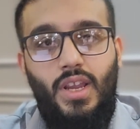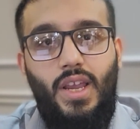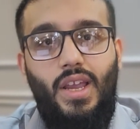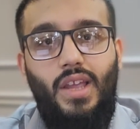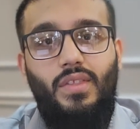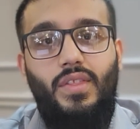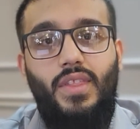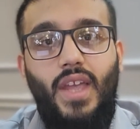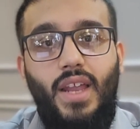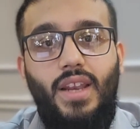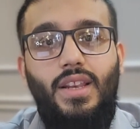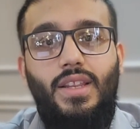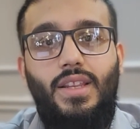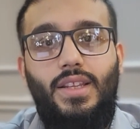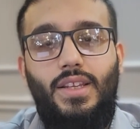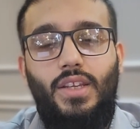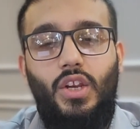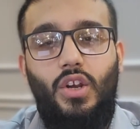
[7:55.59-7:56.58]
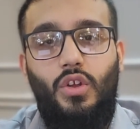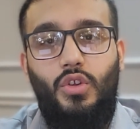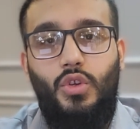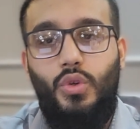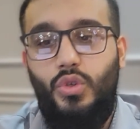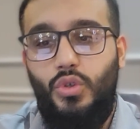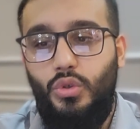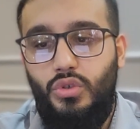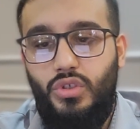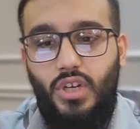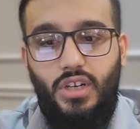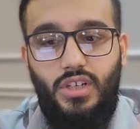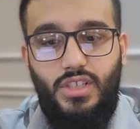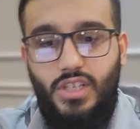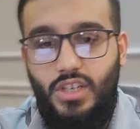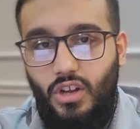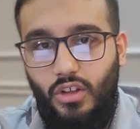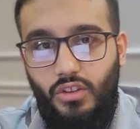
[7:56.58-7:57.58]
and then you start
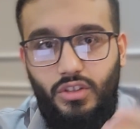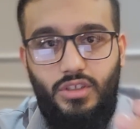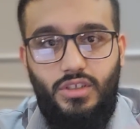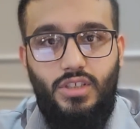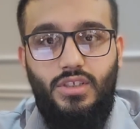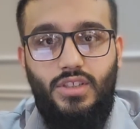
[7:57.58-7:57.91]
seeing all these